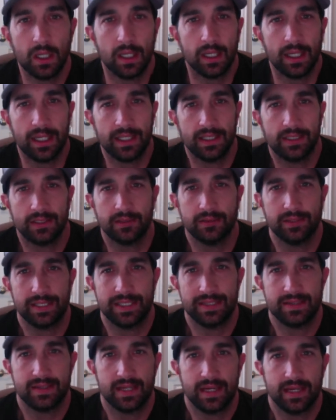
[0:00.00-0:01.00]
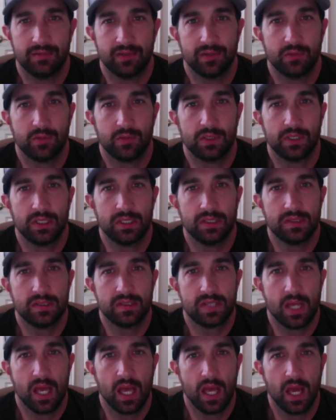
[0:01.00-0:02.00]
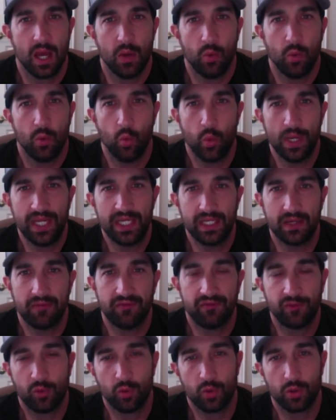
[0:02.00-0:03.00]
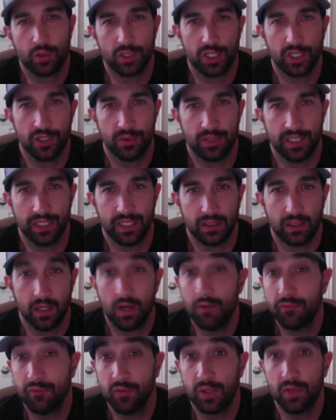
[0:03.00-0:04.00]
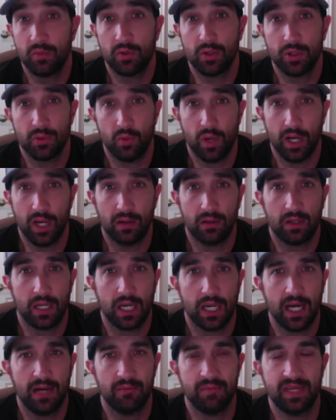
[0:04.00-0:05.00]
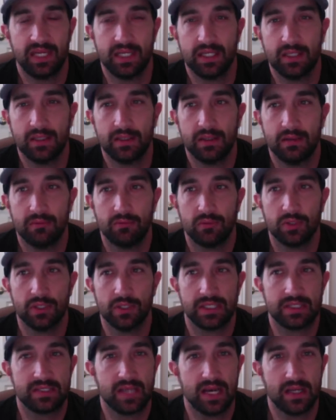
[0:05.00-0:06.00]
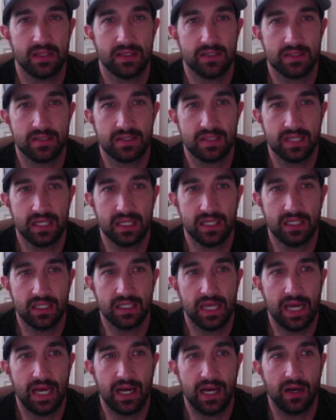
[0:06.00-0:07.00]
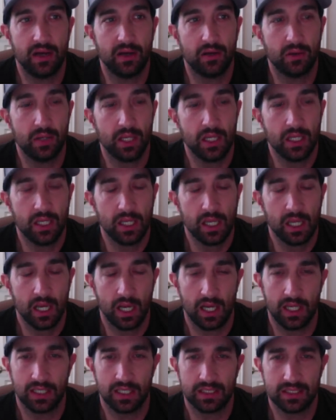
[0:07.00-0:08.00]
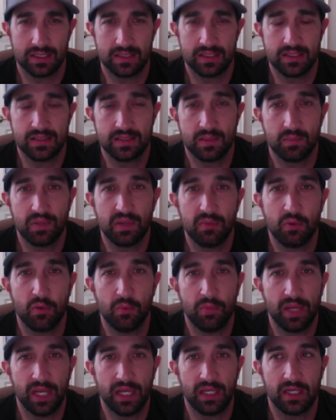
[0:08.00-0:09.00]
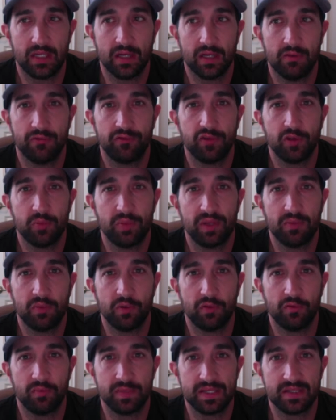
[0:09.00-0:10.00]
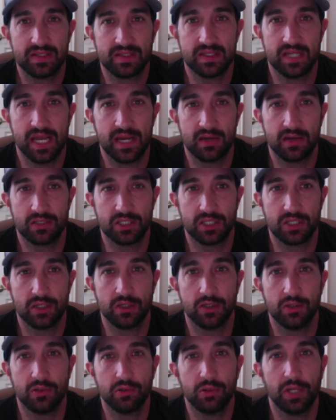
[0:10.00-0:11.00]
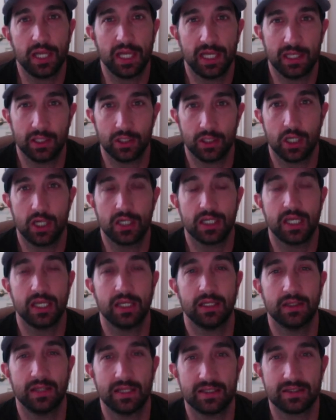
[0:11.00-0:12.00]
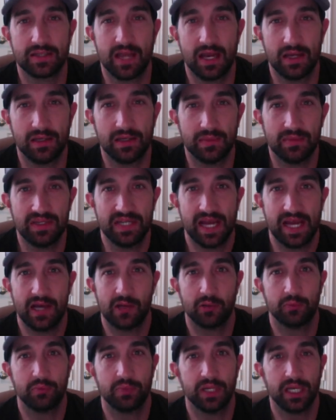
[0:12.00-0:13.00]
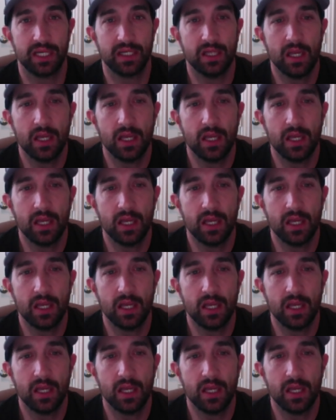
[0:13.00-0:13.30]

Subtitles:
How is everyone's week 4 going? Hopefully, really well. I've been really excited to see how consistent people have been. I know a few people have missed a day or two in logging, and that's gotten them down. But